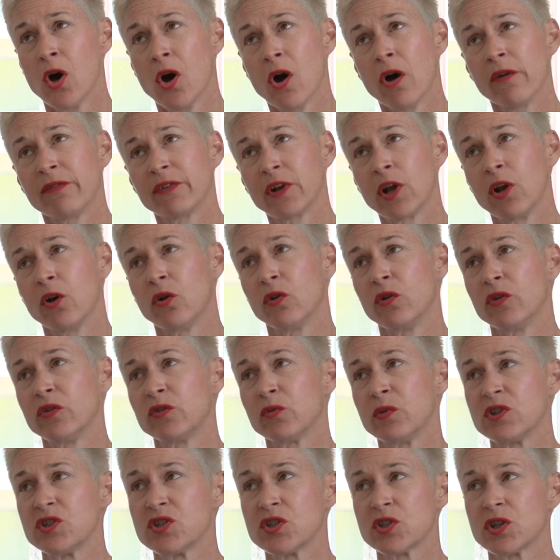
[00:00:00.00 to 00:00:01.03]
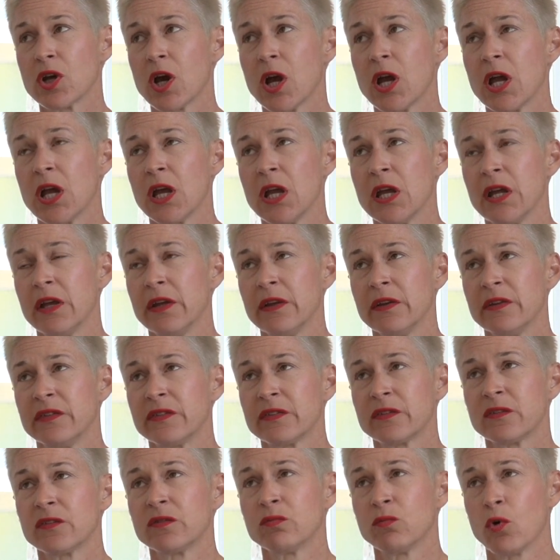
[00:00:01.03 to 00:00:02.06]
of clothes, which is
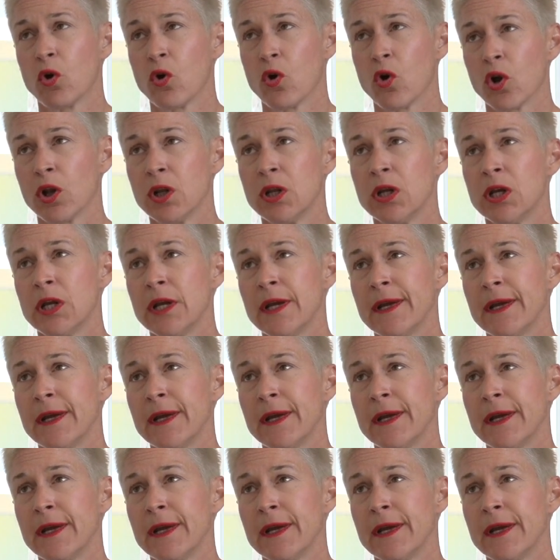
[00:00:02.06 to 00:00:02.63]
small,